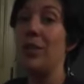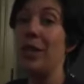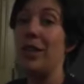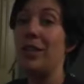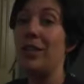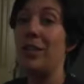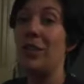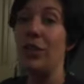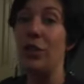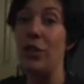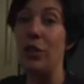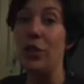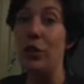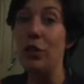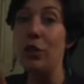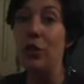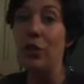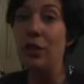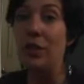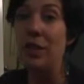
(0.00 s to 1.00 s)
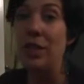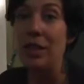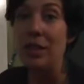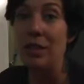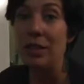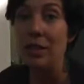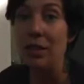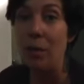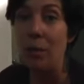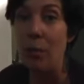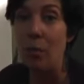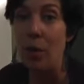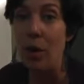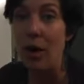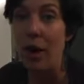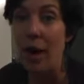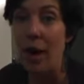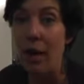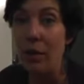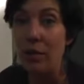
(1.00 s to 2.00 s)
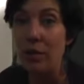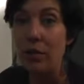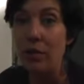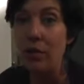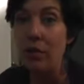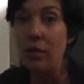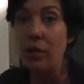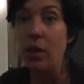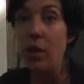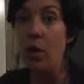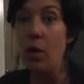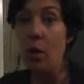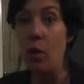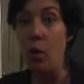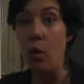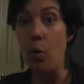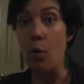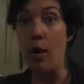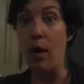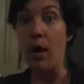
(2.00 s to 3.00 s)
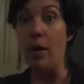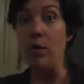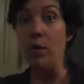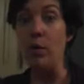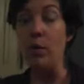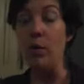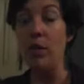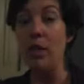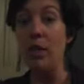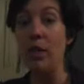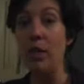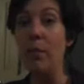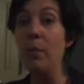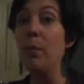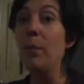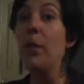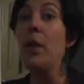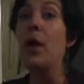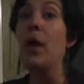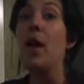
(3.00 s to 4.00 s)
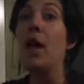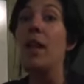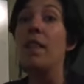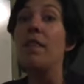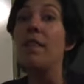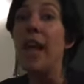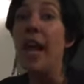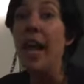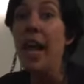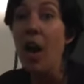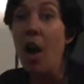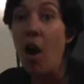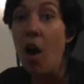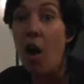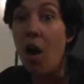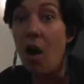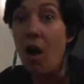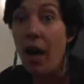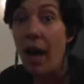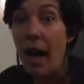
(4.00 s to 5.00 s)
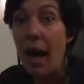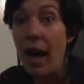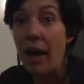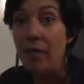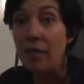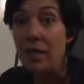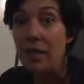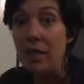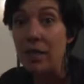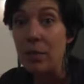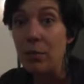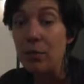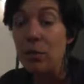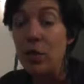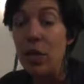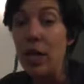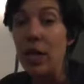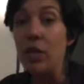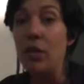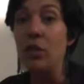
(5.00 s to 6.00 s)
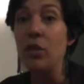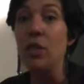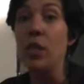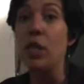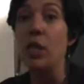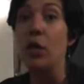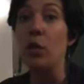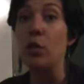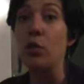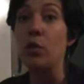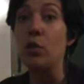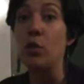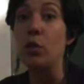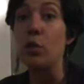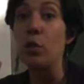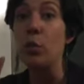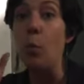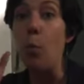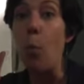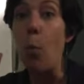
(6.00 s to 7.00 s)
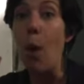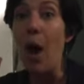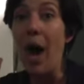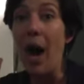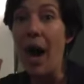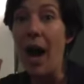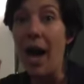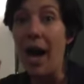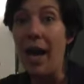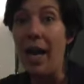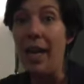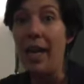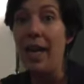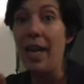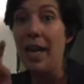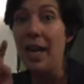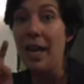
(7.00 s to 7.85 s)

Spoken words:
this, you've seen somewhere else. Where have you seen them? They all have a stem change that goes to Y